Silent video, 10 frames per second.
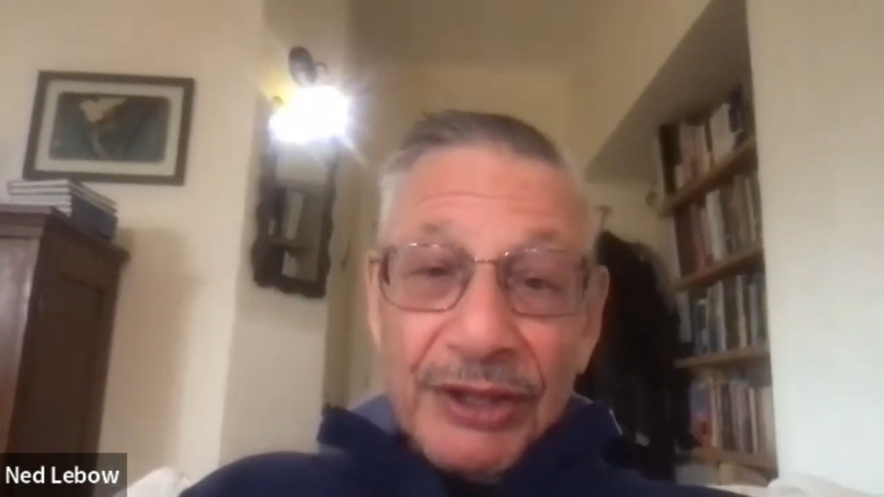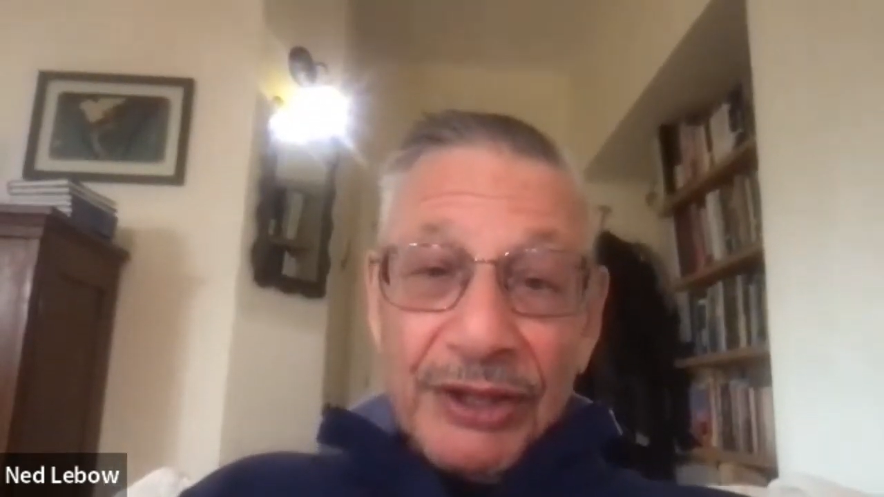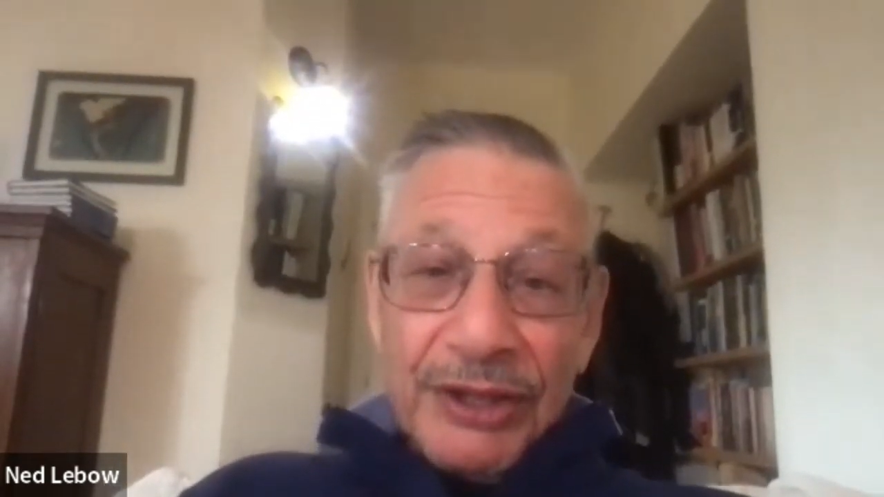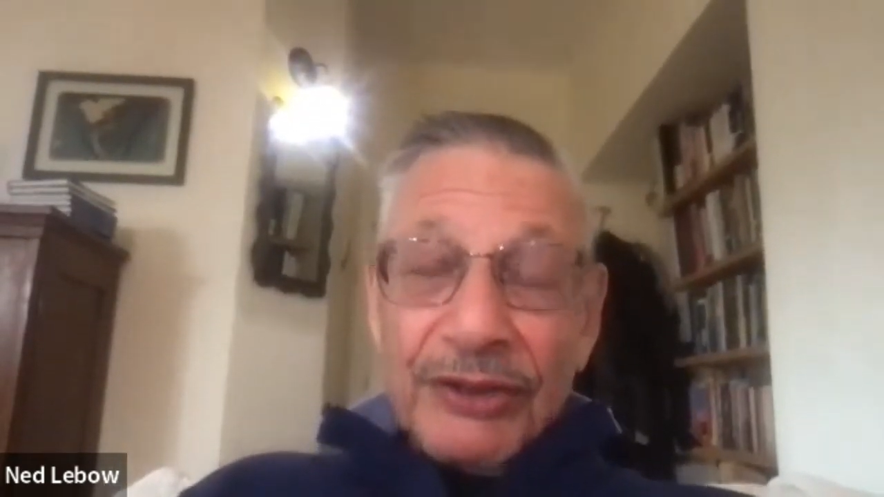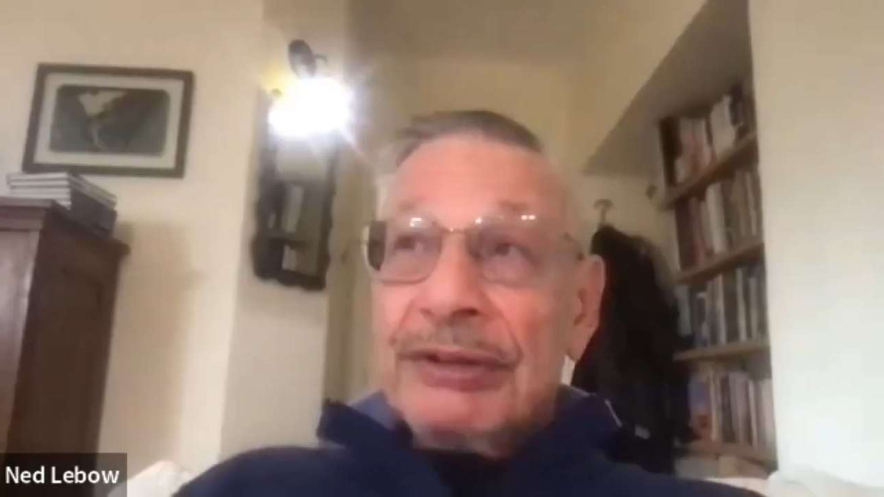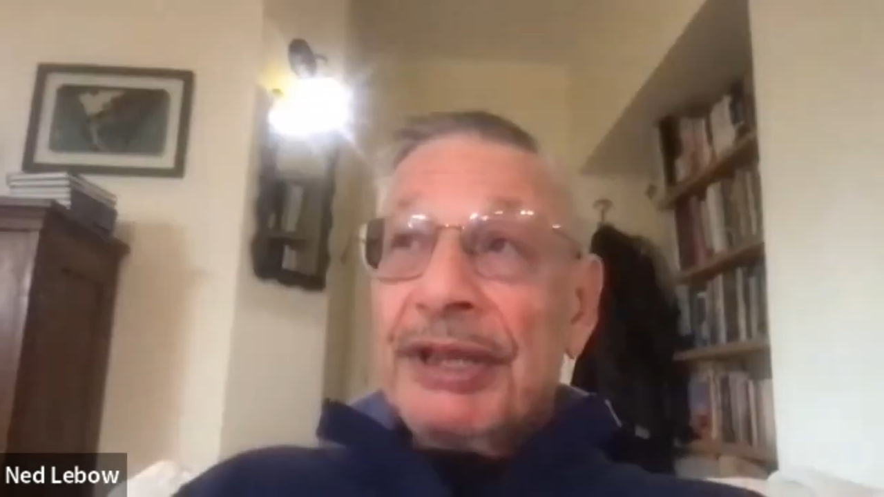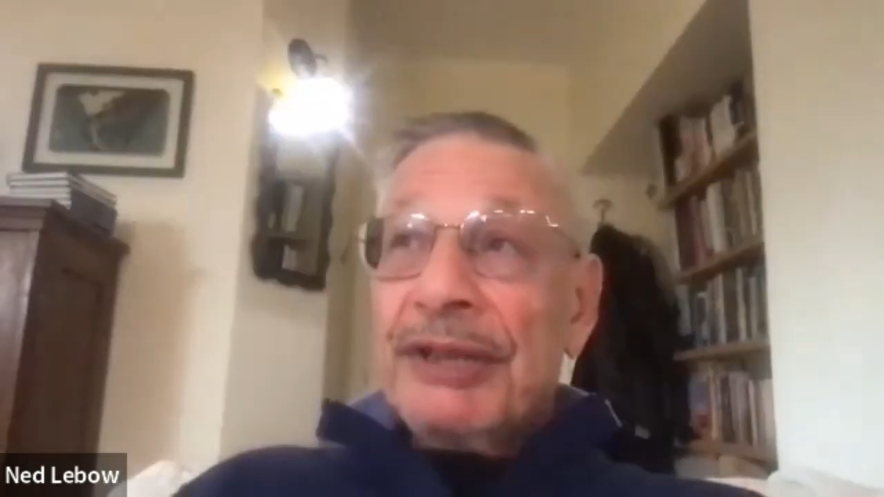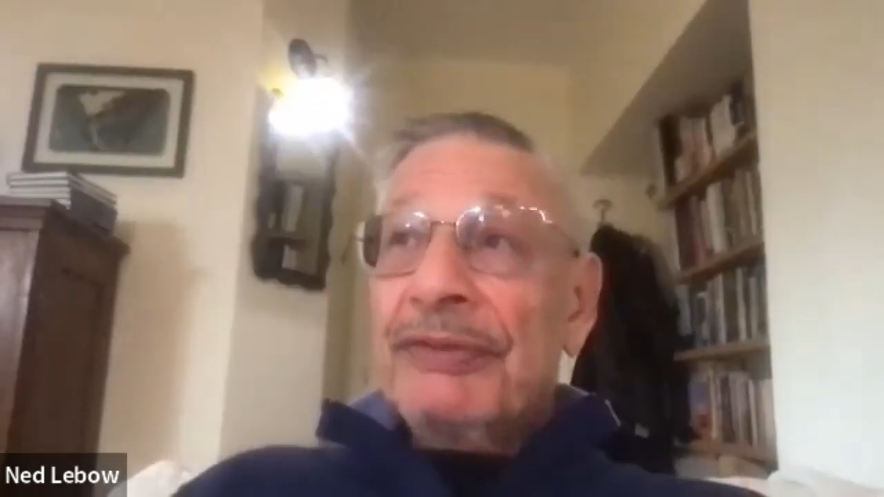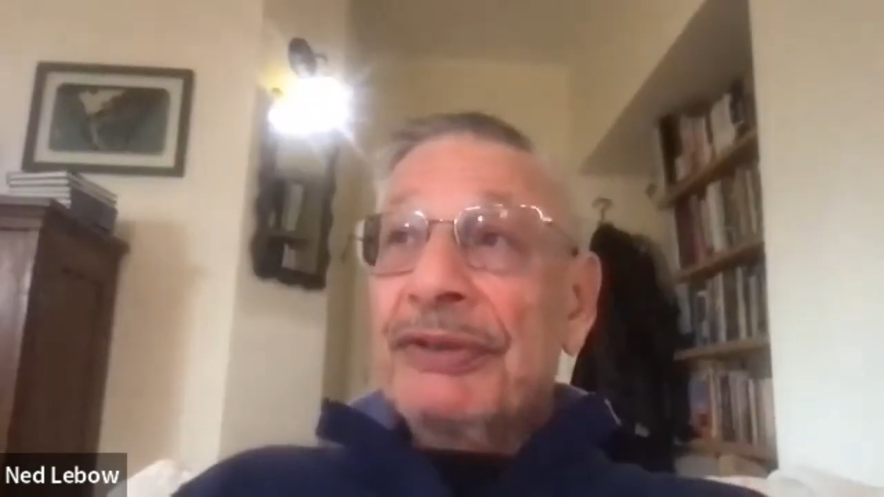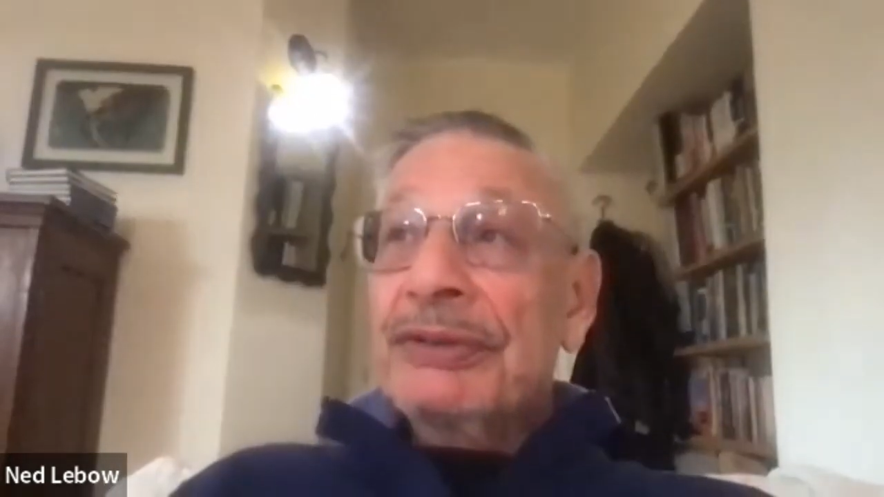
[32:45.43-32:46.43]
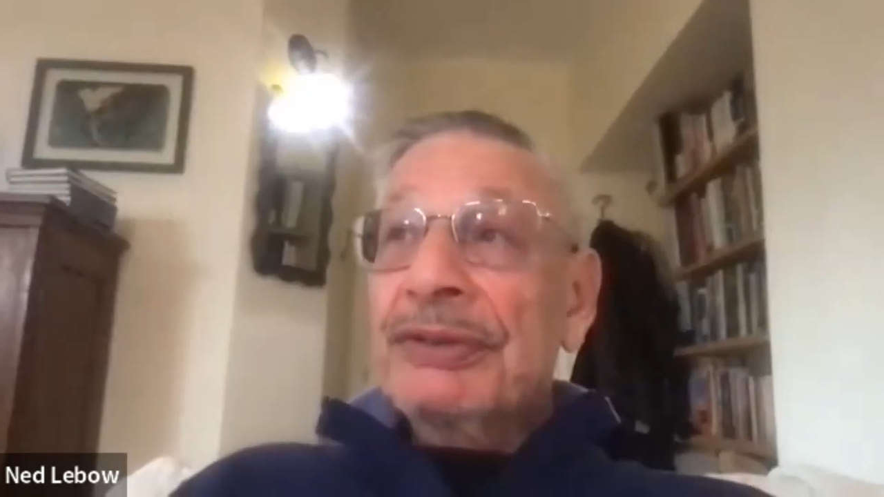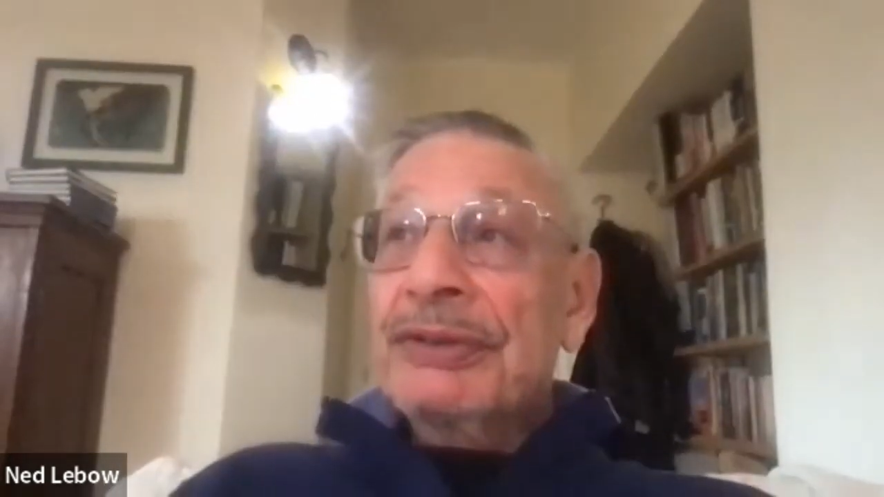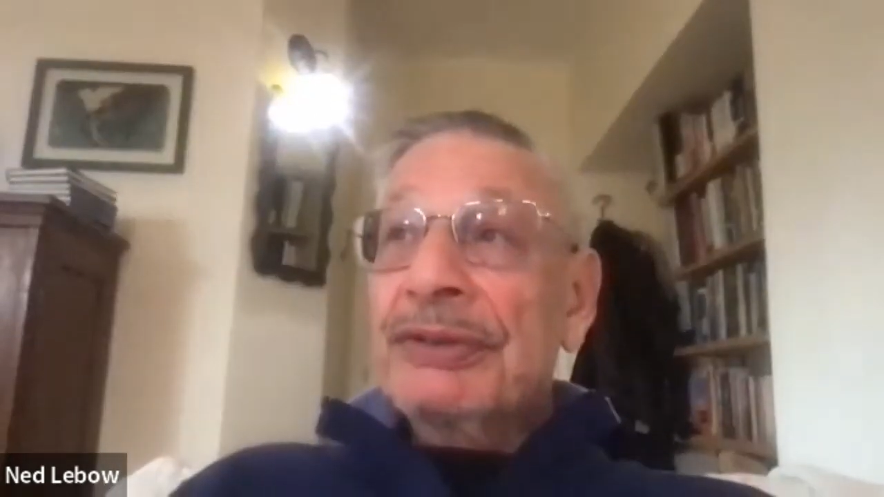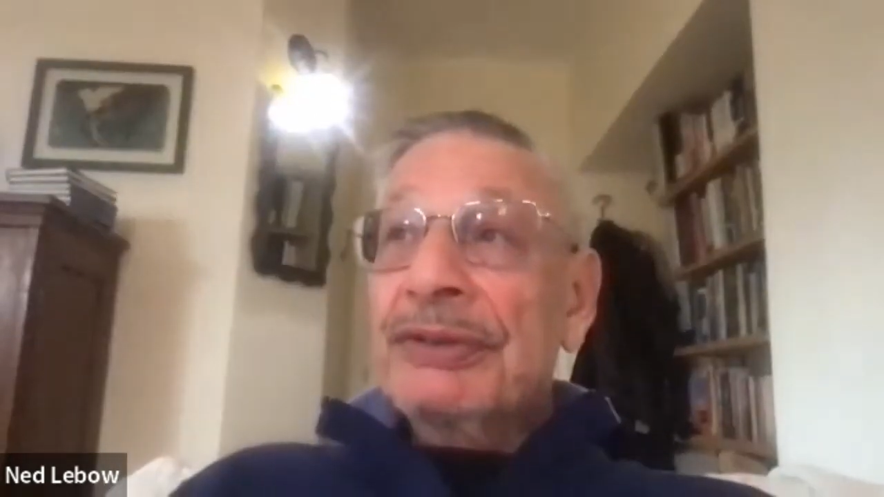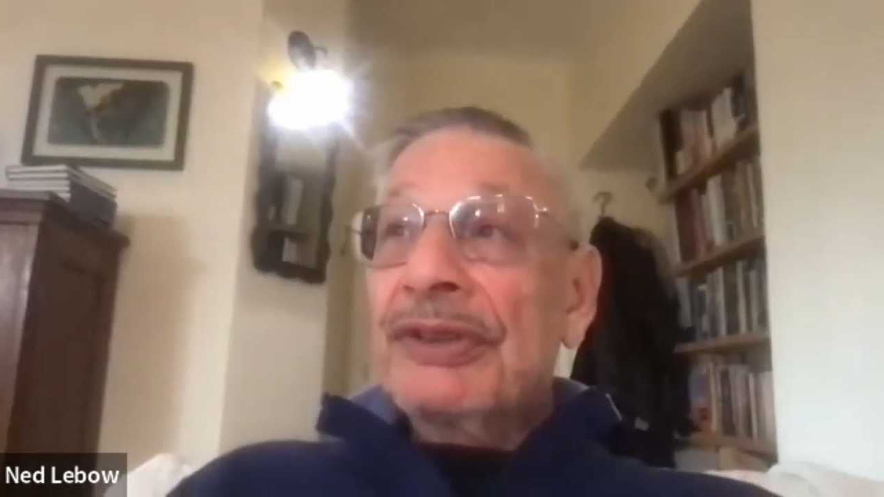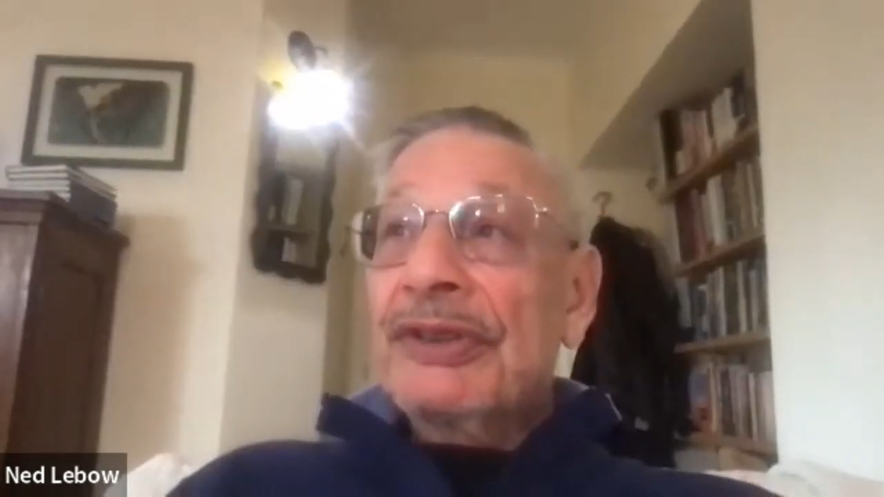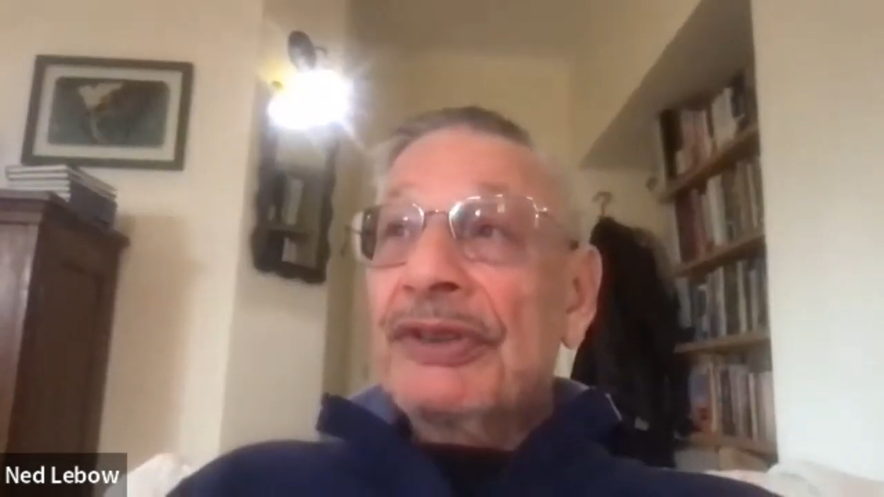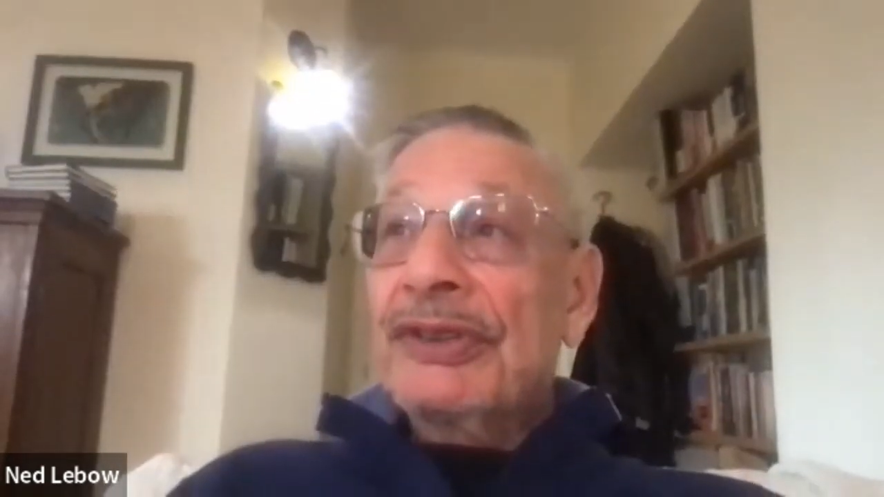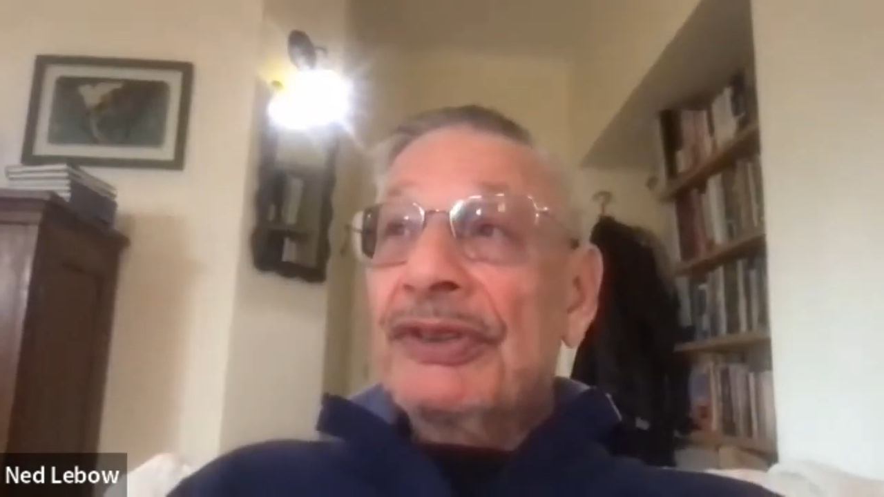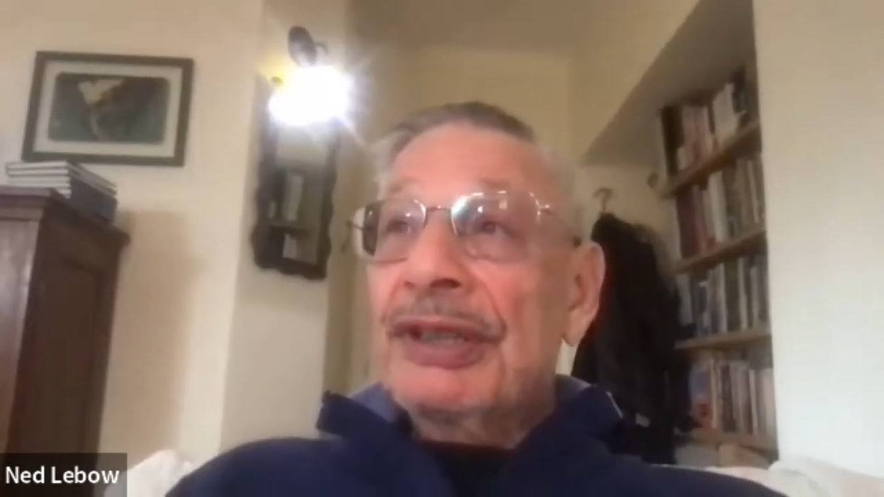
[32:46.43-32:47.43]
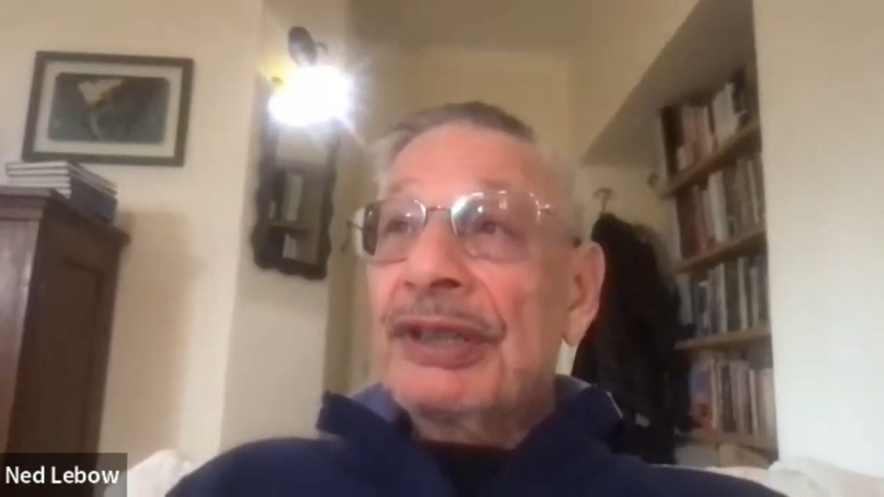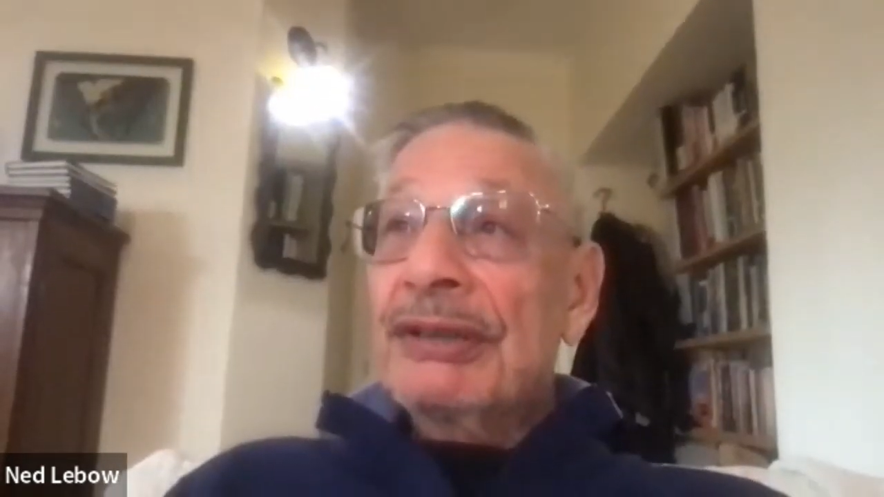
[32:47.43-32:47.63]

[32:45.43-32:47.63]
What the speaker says: So if you consider the